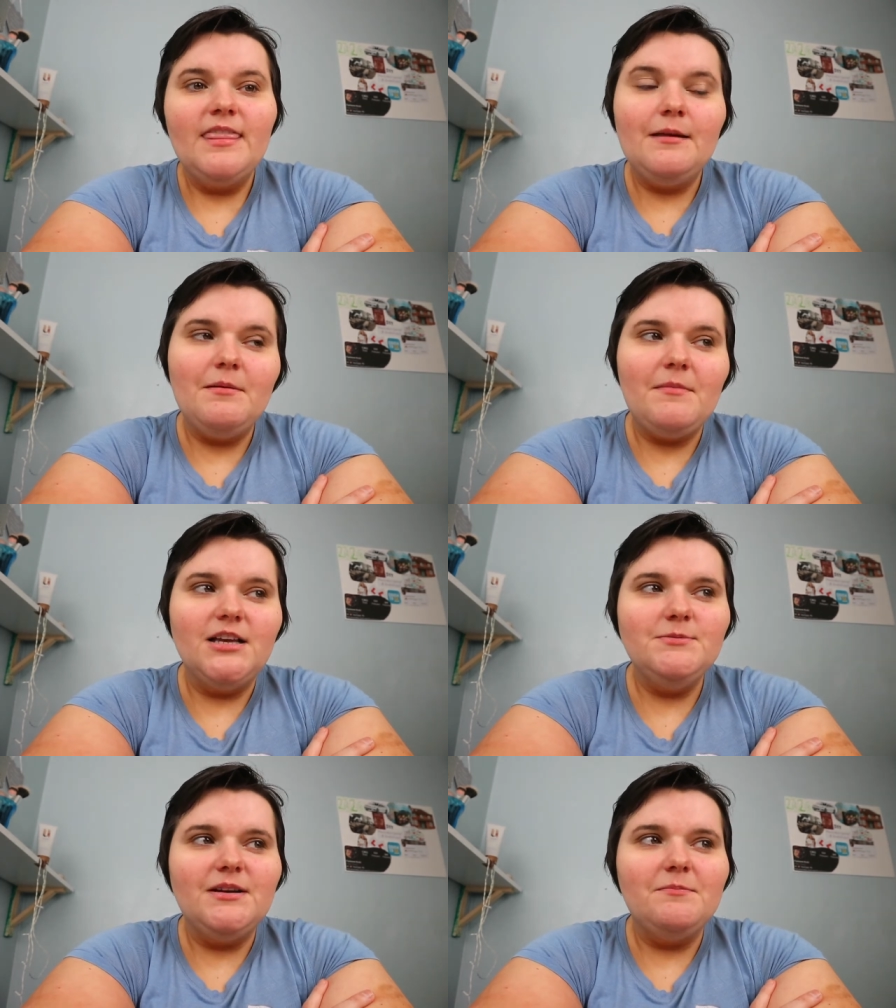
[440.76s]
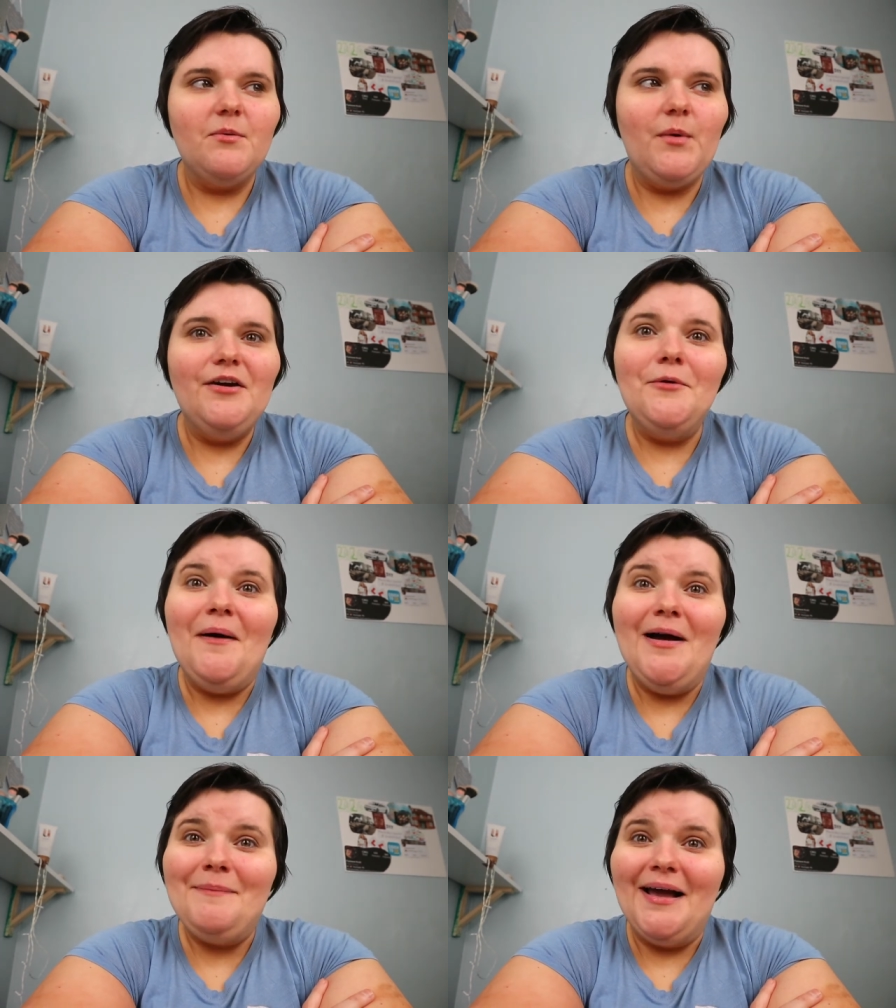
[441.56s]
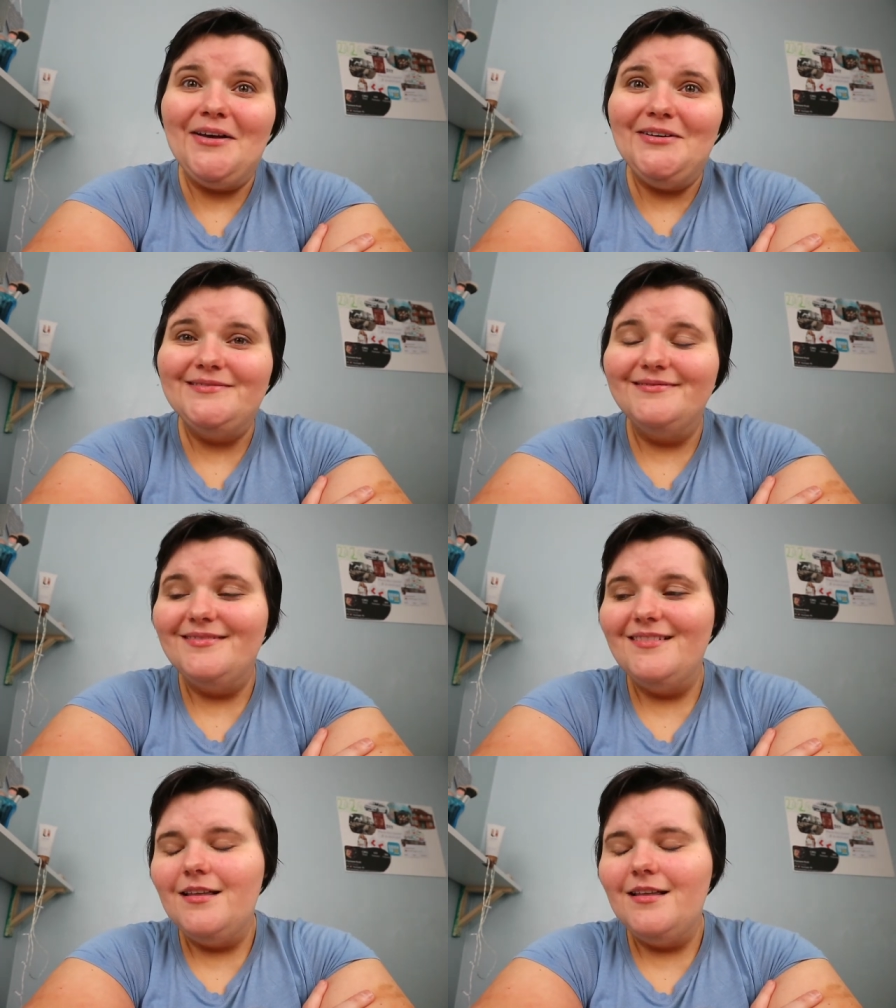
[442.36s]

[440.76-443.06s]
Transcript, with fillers: Then my husband and my weight all piled back on.